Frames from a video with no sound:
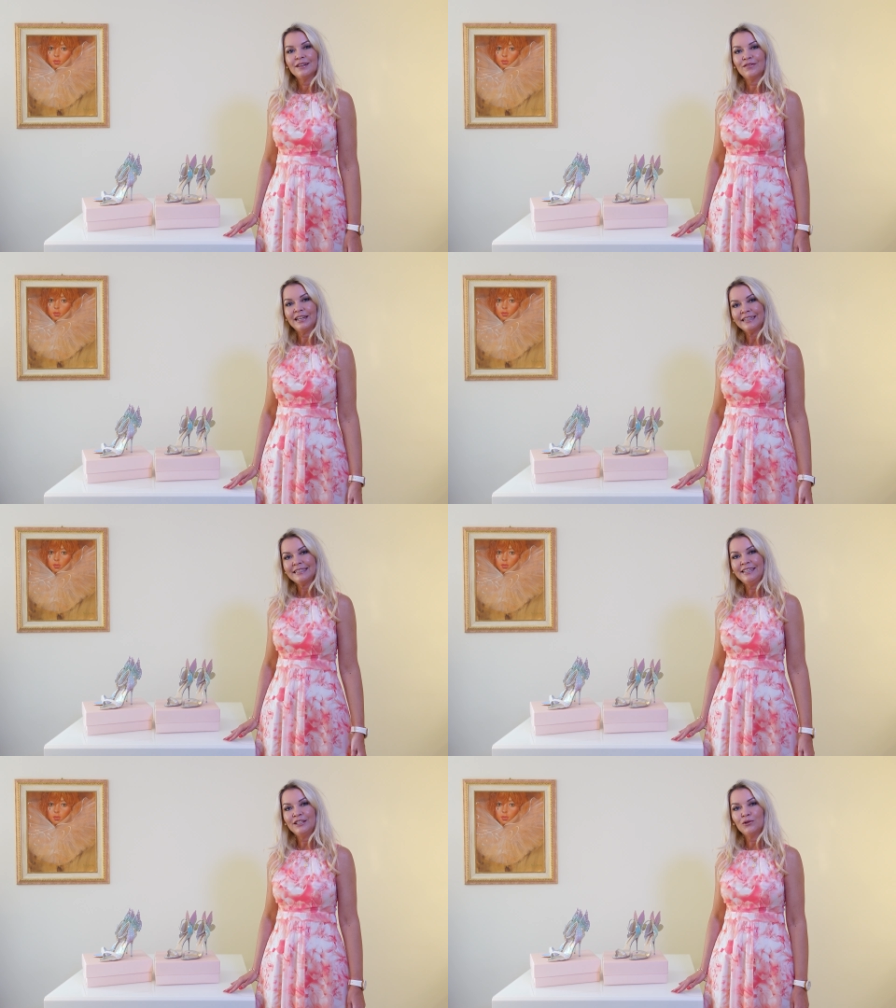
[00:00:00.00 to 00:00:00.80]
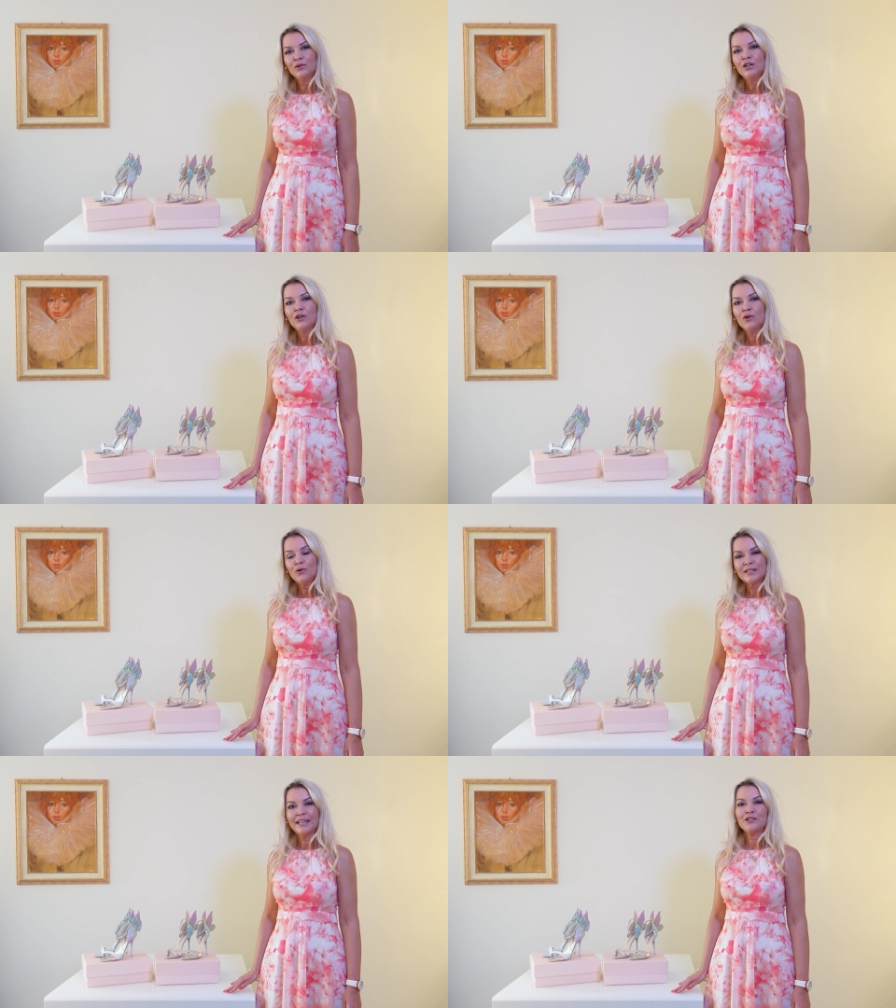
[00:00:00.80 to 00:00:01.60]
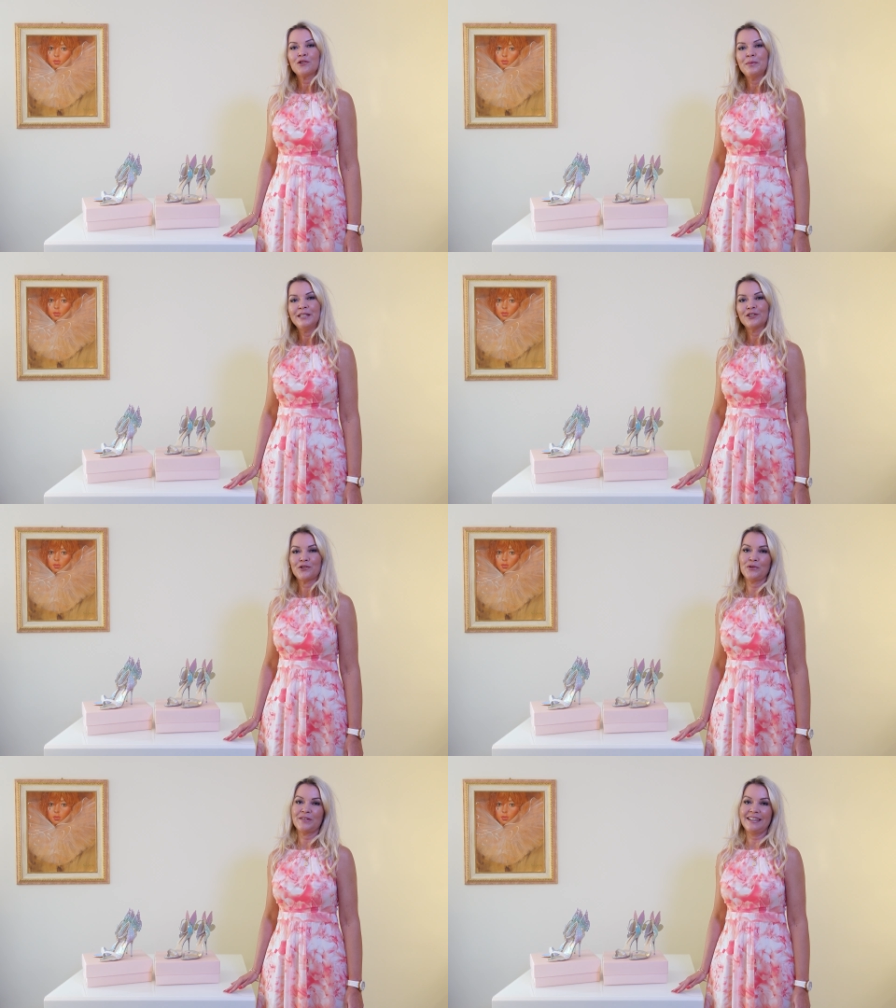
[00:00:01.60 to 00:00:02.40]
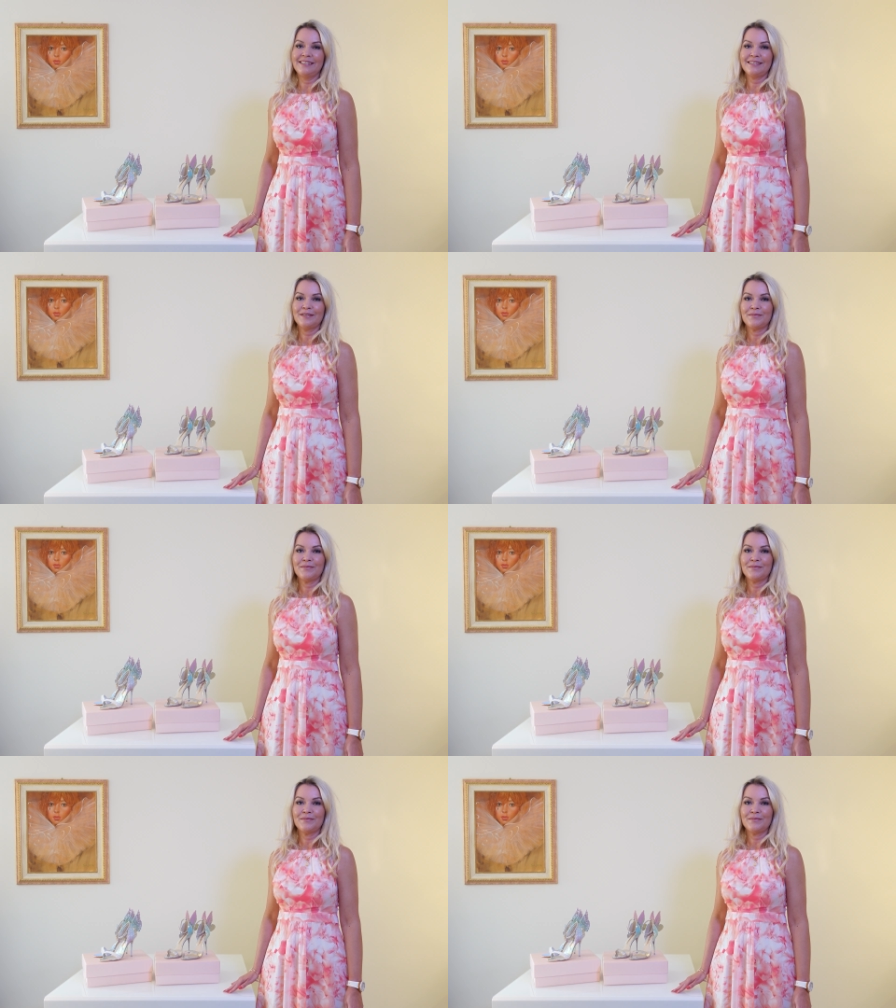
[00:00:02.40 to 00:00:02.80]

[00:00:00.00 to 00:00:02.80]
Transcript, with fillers: Valentino, who tend to be the true size.